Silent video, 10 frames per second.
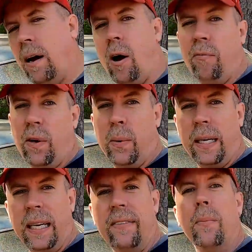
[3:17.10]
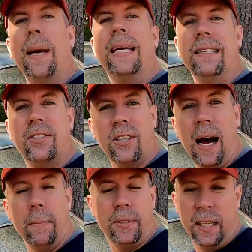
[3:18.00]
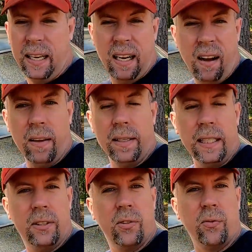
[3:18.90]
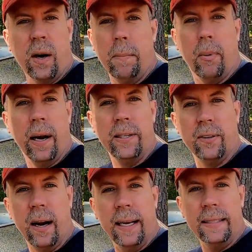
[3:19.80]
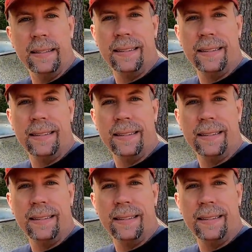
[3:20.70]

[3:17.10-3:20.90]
Hopefully we can even make it stop today. All it needs is front brakes, right?